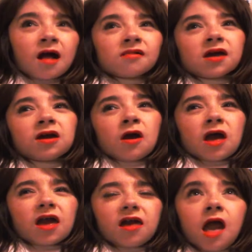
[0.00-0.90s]
Like,
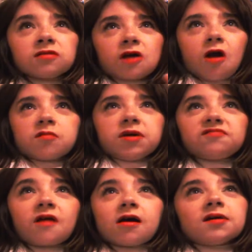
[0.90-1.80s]
and Kagami
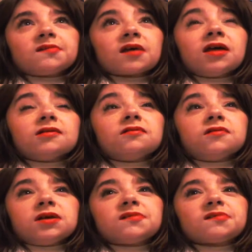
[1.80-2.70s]
flies at
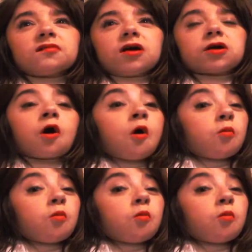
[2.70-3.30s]
least like